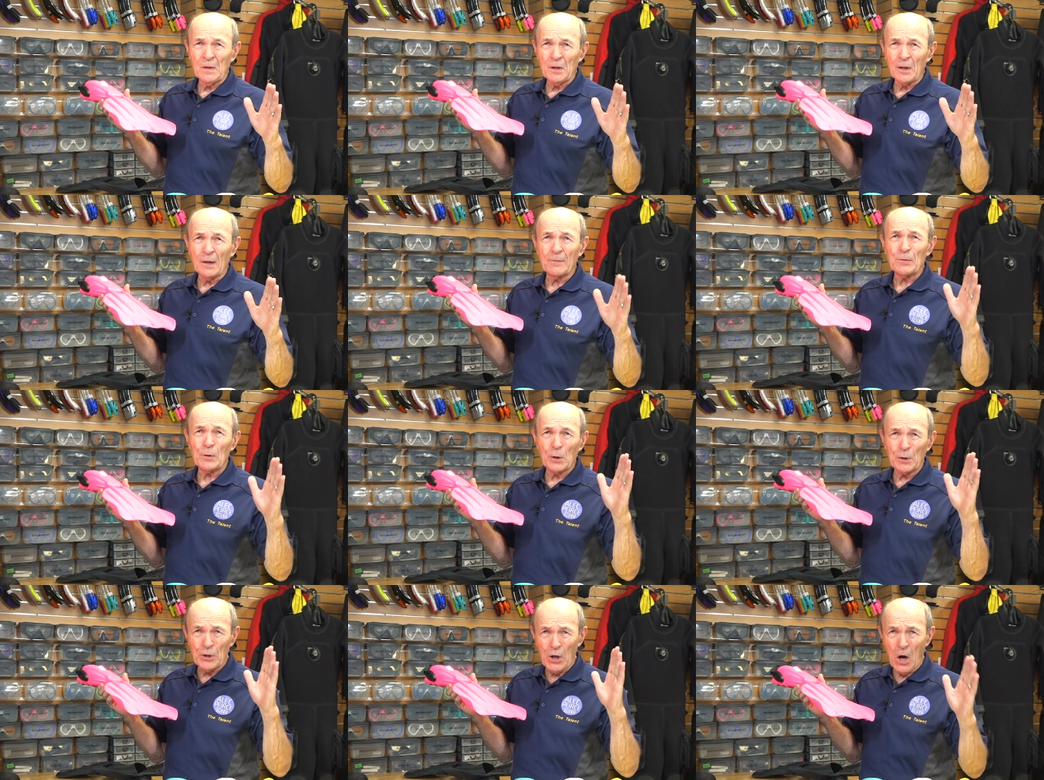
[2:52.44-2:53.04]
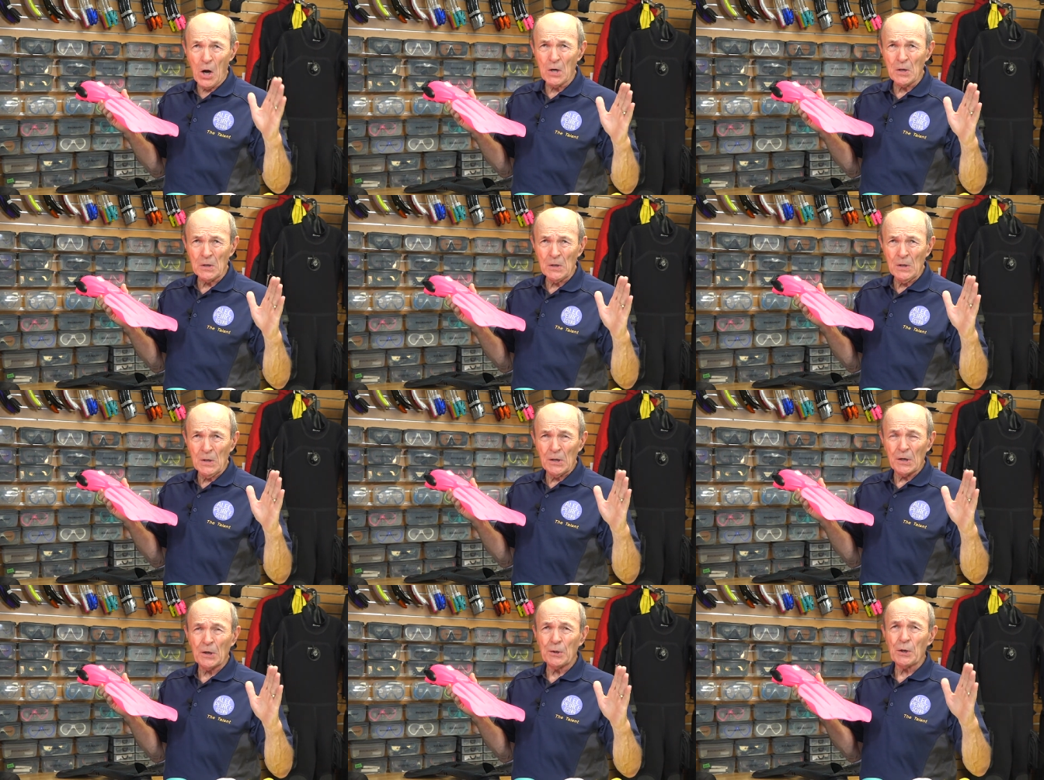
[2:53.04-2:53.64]
If you're
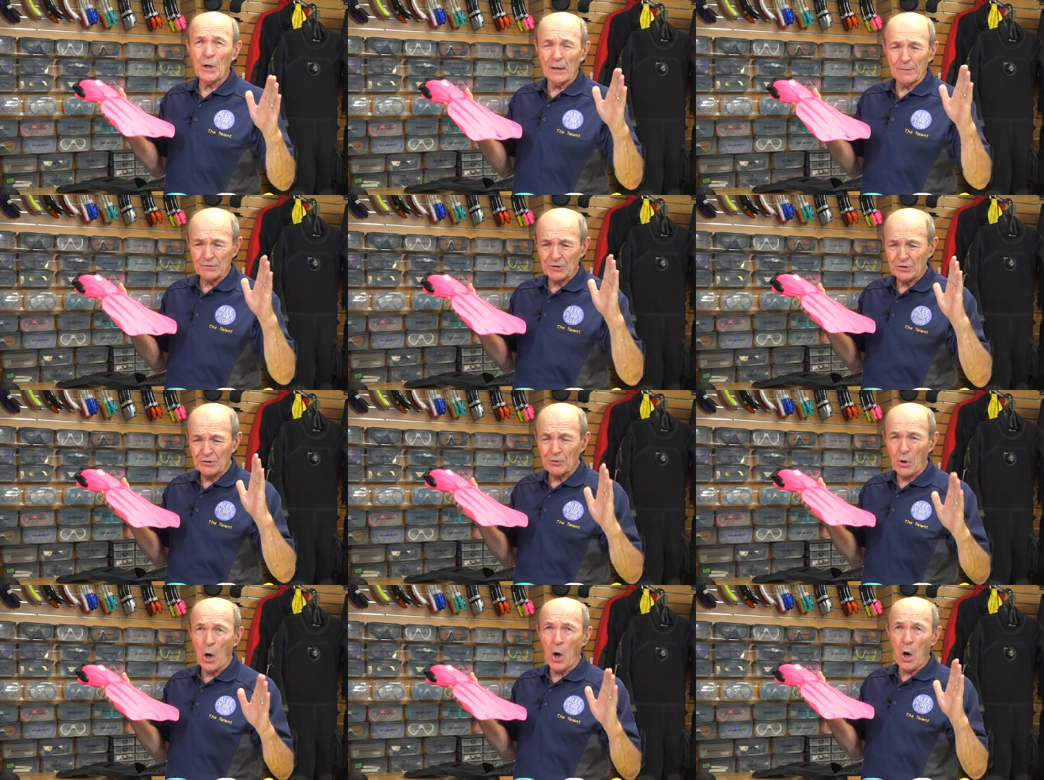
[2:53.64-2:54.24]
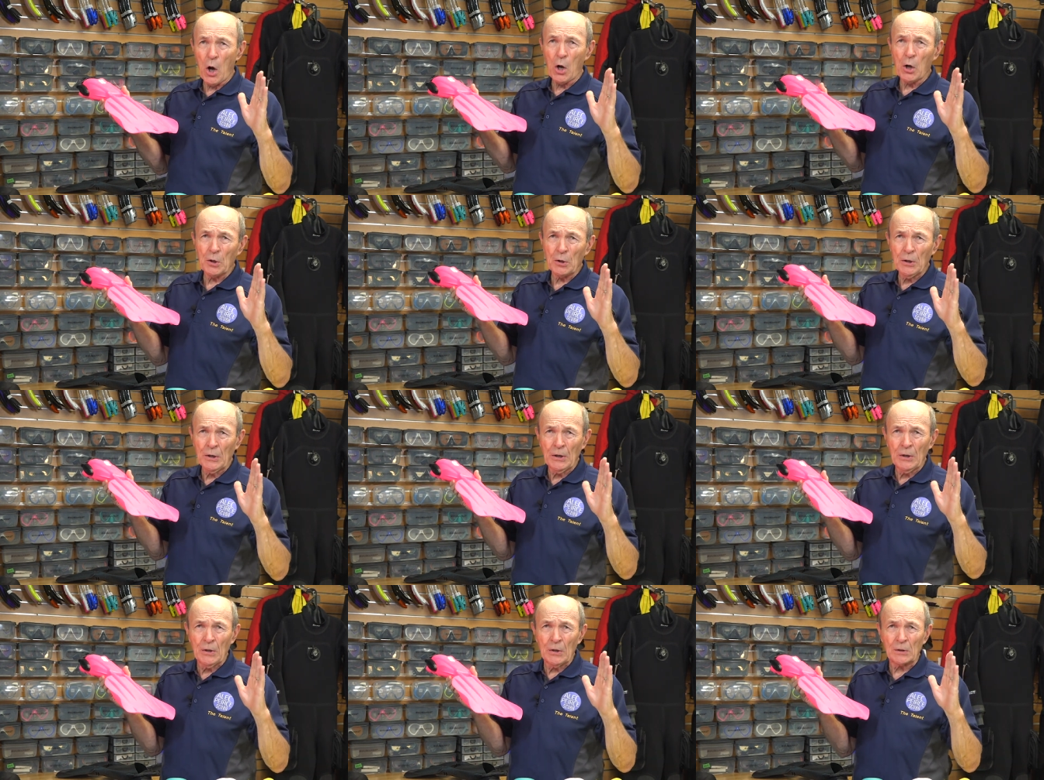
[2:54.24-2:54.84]
young and you have
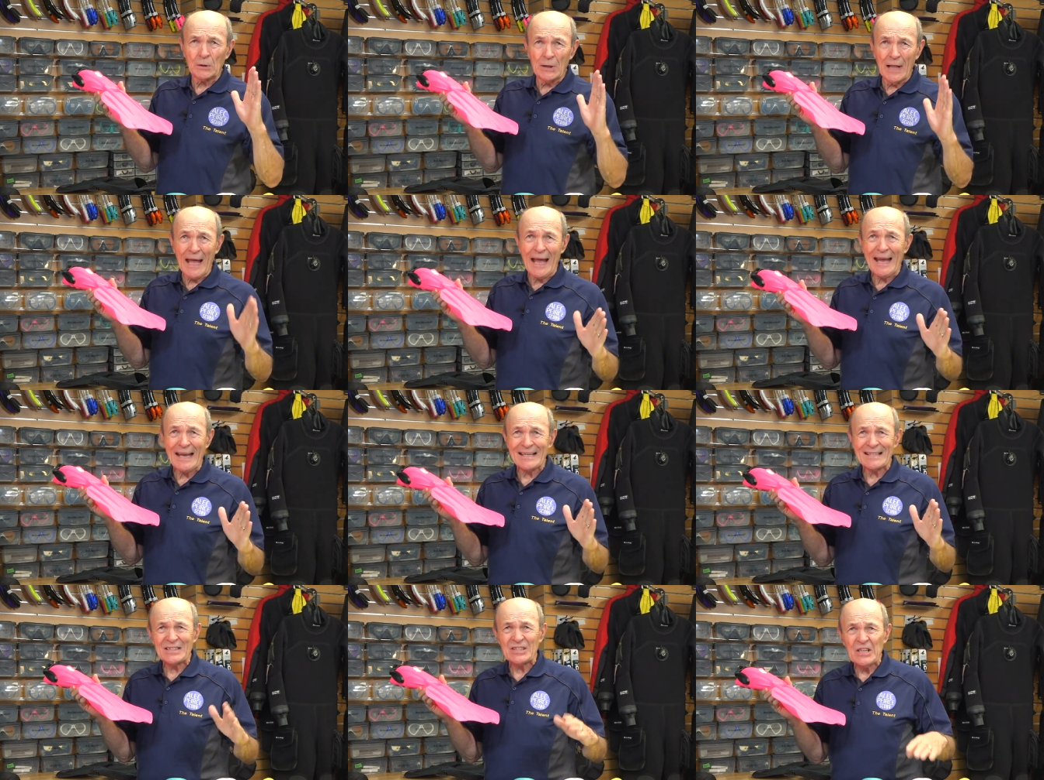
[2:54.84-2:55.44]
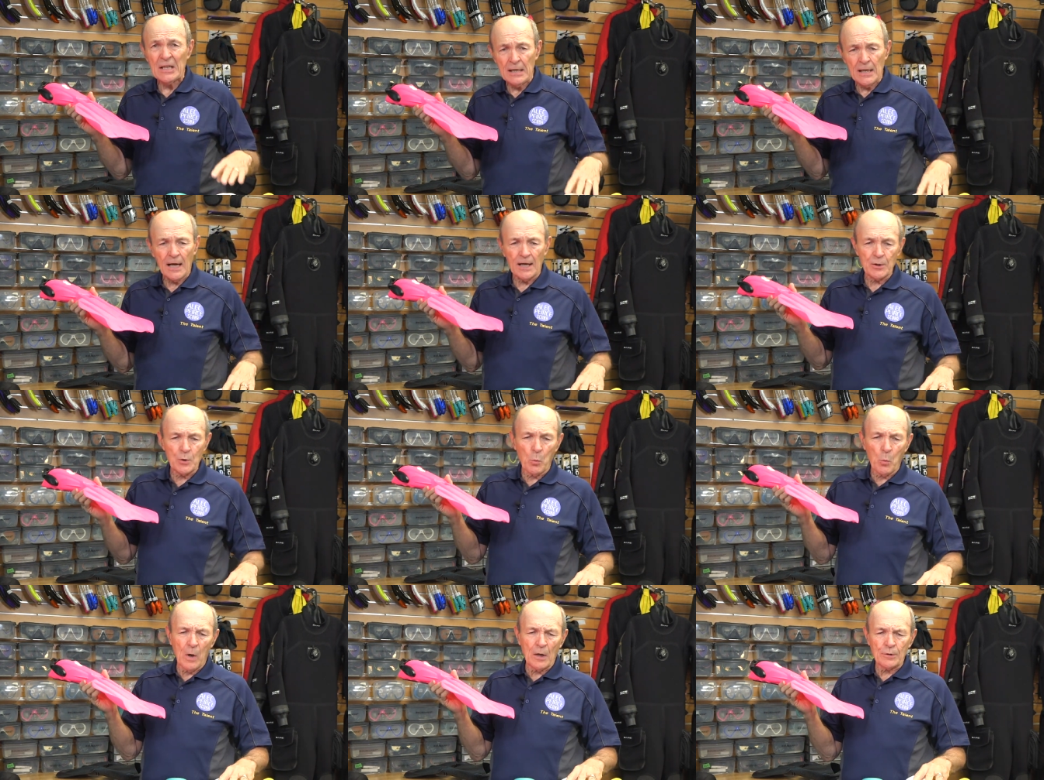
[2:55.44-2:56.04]
strong legs
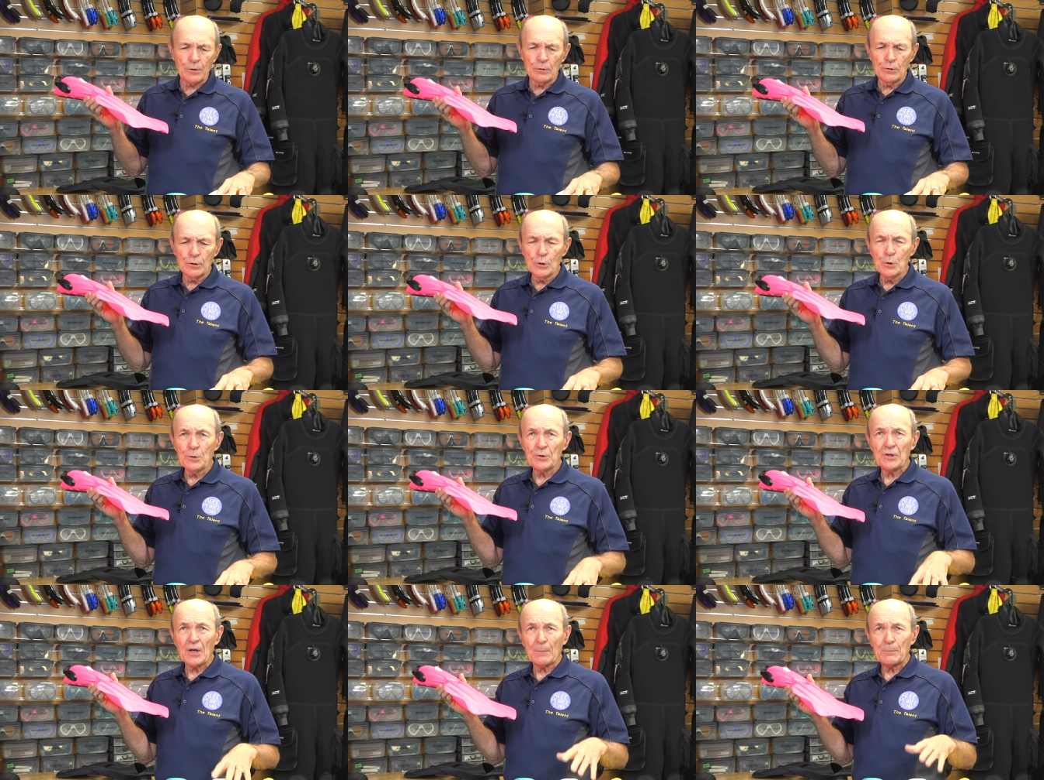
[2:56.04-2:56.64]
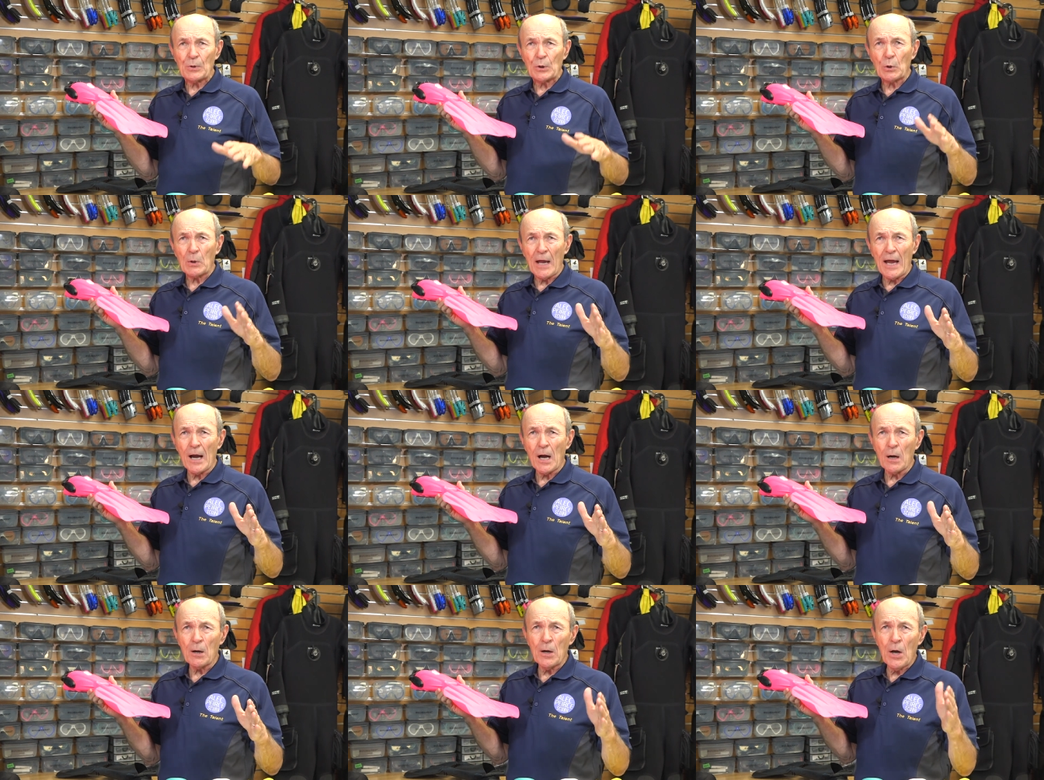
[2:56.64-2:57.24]
and you want to use up your
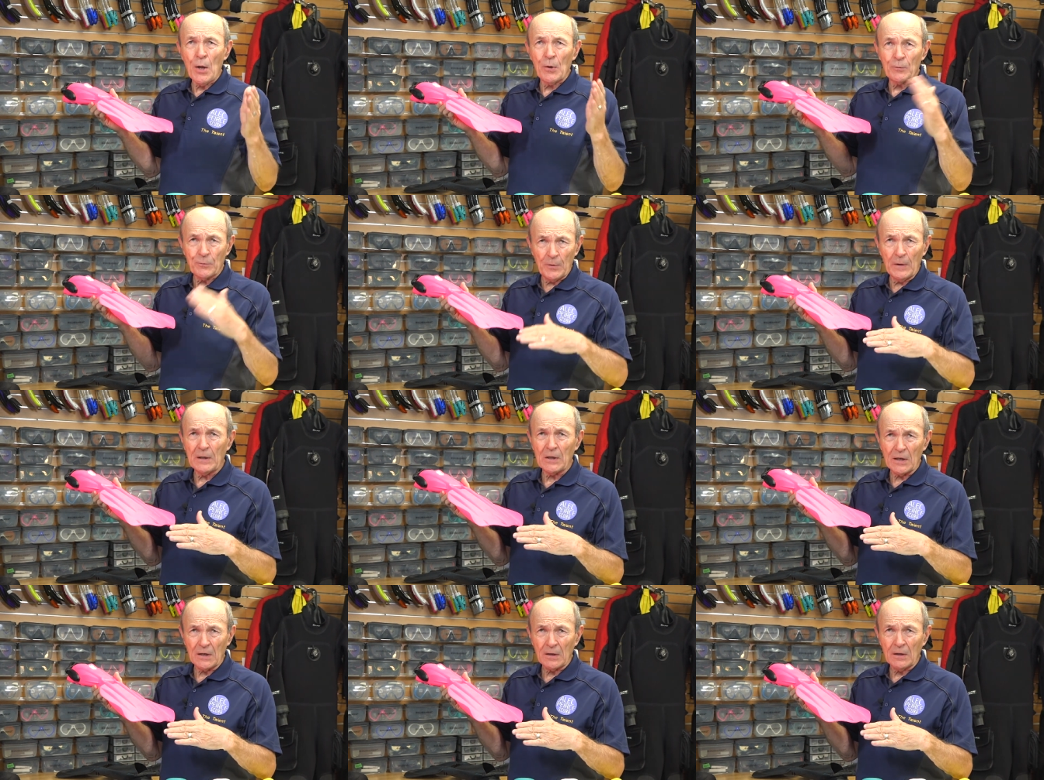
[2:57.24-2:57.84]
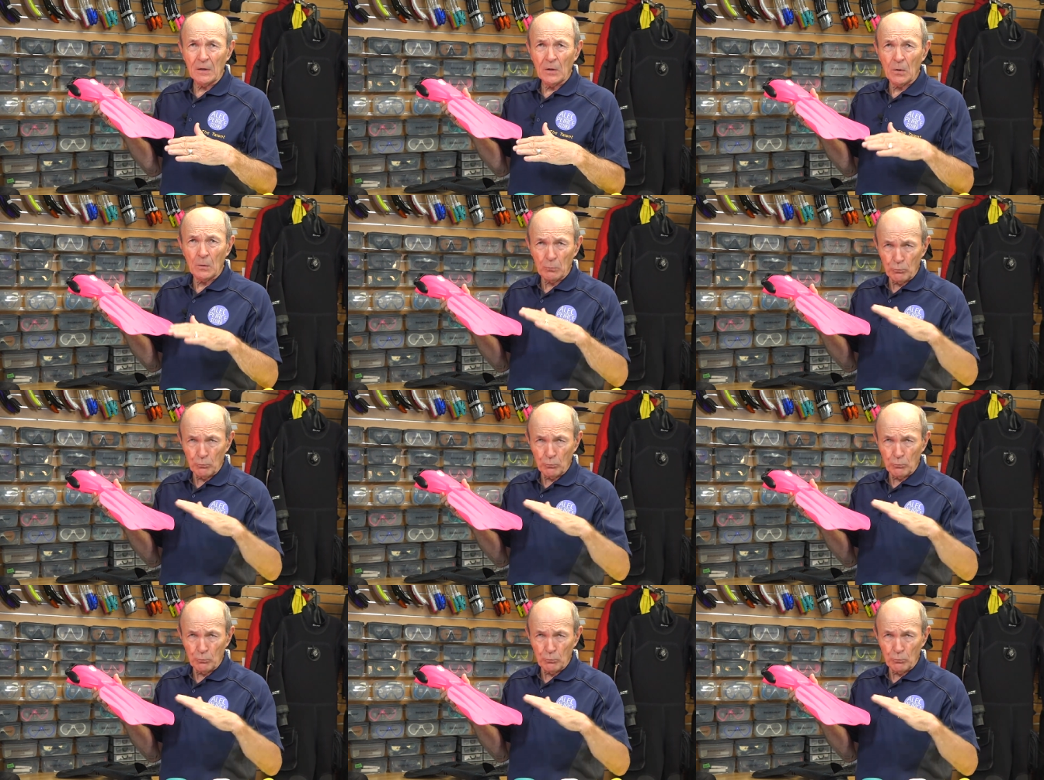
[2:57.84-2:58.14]
air finning,